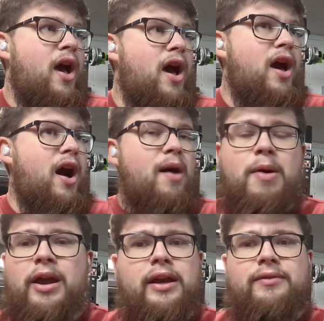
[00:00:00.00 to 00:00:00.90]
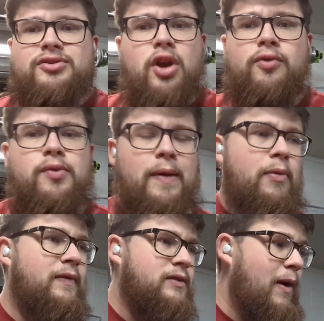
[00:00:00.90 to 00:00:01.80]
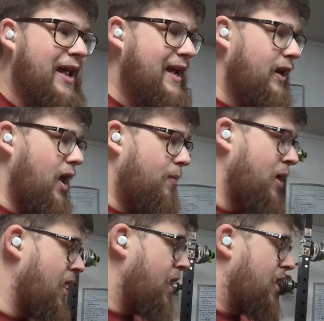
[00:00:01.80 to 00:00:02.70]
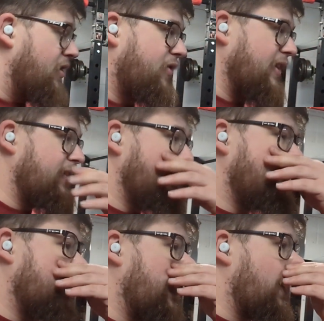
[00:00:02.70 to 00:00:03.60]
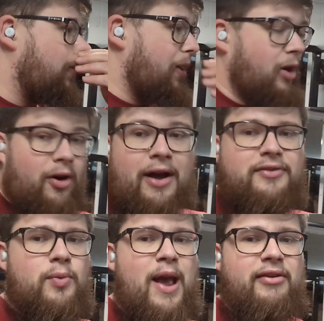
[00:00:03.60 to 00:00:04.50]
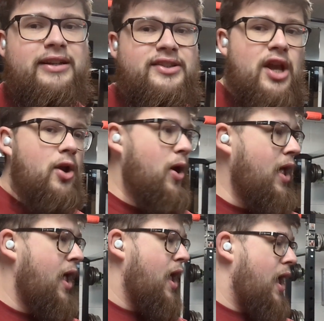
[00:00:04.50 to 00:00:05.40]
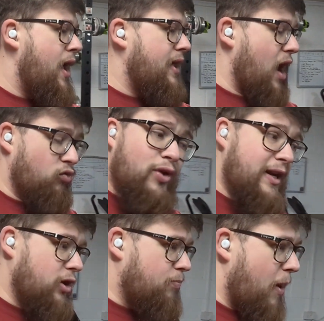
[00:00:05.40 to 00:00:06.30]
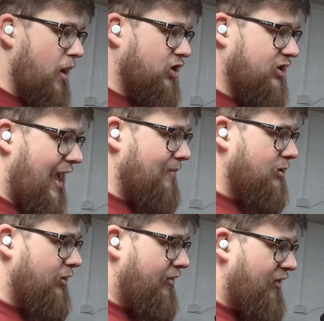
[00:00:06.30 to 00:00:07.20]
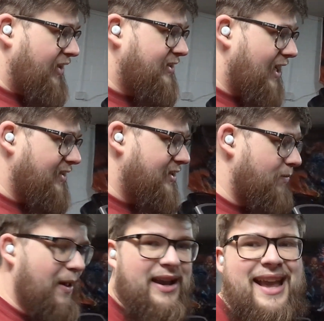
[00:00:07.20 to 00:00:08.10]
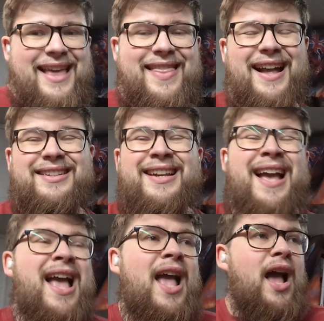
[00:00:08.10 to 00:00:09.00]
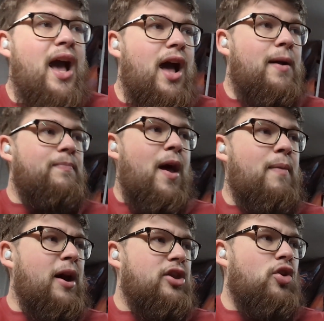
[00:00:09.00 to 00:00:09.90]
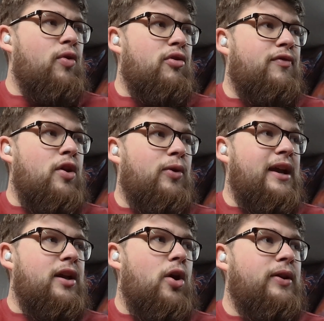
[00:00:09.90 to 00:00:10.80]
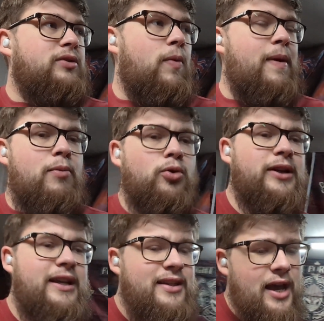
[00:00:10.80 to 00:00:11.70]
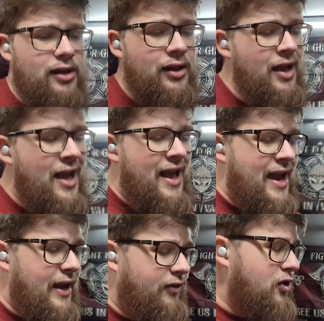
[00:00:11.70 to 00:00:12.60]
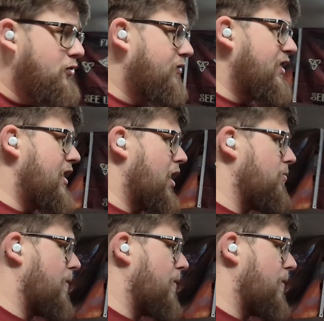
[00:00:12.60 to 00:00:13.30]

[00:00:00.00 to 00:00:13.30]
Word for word: I might solve all my problems, it might heal up fantastically, and I might not have to wear it. So yeah, a really good purchase, absolutely fantastic bit of kit that. I might do a review on it and go into a bit more detail in a future video,